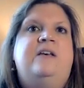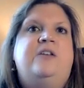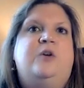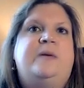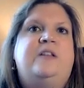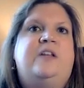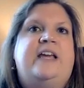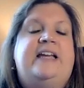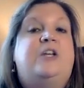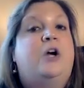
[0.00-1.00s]
you'll be
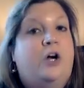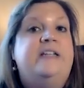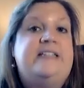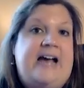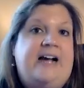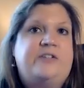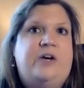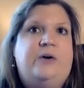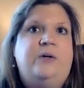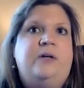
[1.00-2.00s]
looking at the current tax
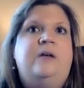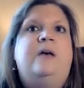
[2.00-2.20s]
code,